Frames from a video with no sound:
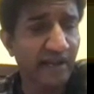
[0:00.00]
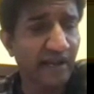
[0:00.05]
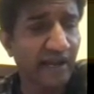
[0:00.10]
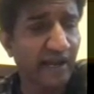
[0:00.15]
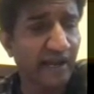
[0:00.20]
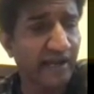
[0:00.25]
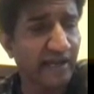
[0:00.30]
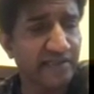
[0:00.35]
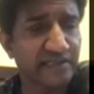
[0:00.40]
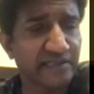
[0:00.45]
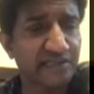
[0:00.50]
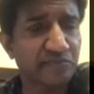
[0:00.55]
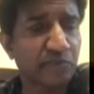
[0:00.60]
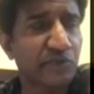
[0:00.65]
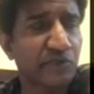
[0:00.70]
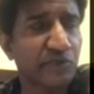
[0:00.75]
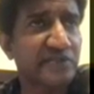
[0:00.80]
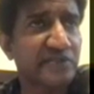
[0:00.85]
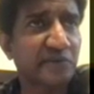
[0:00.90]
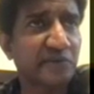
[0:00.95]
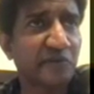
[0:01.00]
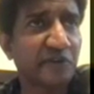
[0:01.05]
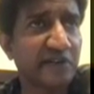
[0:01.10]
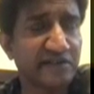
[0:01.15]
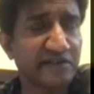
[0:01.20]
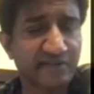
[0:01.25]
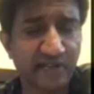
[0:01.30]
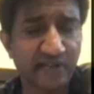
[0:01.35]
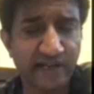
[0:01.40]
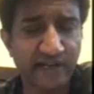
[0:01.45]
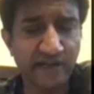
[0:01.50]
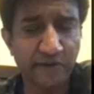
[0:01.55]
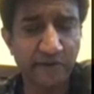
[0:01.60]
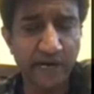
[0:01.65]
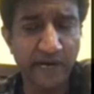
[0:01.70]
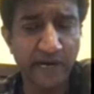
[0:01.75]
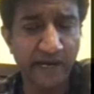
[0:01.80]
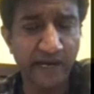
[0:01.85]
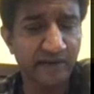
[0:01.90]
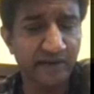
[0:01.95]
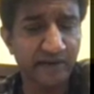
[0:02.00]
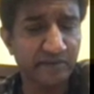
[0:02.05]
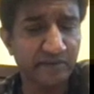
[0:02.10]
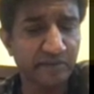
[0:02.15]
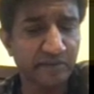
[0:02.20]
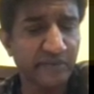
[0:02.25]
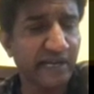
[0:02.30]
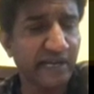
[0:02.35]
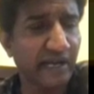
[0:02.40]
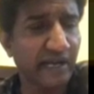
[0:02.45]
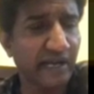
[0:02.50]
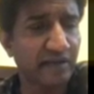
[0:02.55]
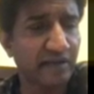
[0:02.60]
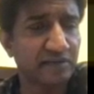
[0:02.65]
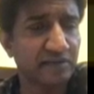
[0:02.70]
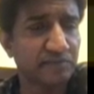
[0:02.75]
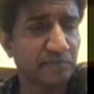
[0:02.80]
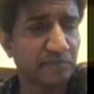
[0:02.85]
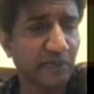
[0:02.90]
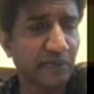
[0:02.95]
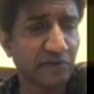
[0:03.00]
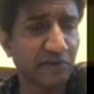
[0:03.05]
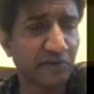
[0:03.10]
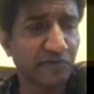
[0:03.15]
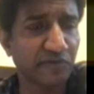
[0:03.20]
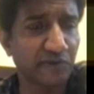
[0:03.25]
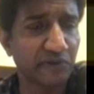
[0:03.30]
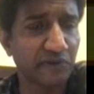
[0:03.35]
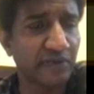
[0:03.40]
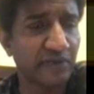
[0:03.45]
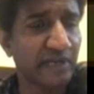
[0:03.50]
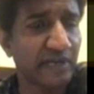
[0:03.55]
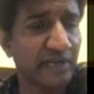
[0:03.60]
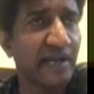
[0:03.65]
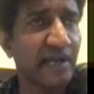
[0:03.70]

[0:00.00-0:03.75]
And I just put some words like divine, miracle, powerful.